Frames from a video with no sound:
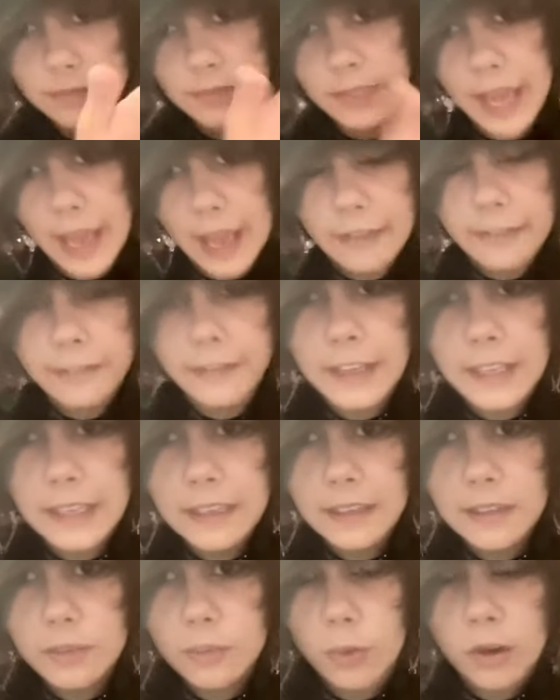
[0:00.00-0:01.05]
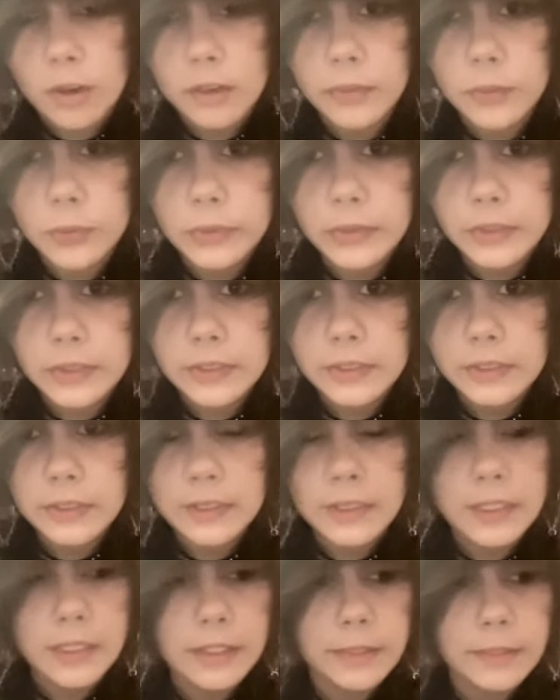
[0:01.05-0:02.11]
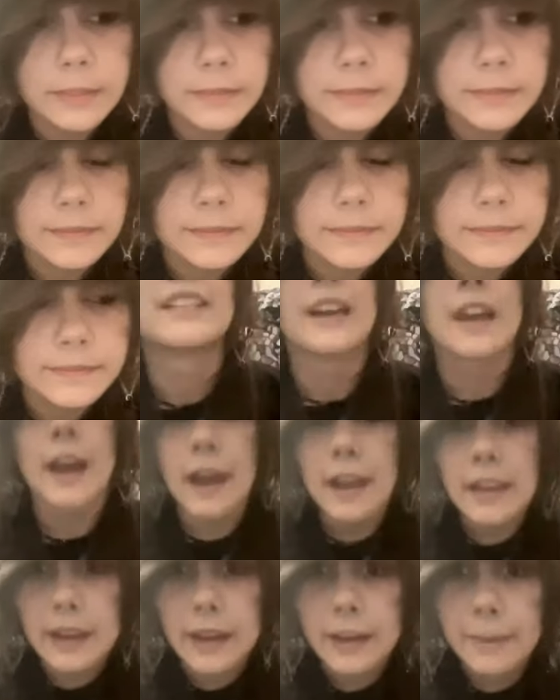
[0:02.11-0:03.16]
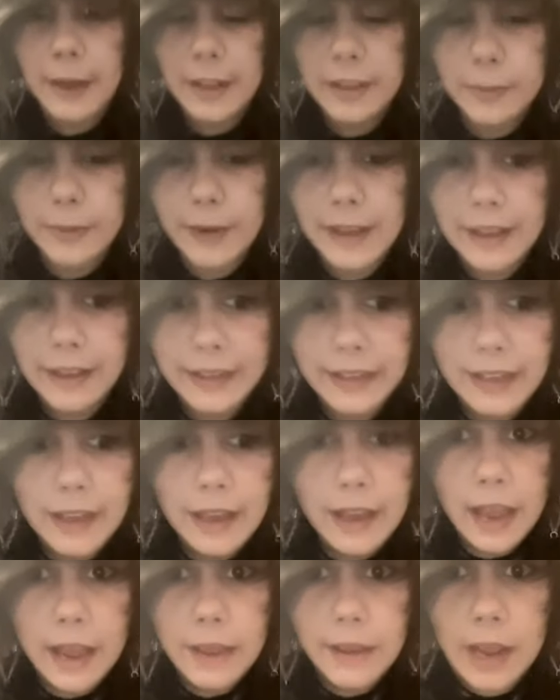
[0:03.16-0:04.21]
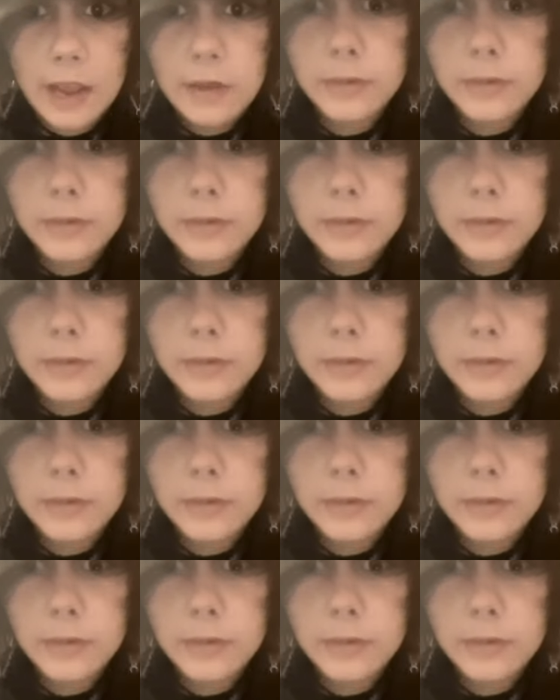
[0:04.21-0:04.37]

caffeine and waffles. Oh yeah, by the way, like, I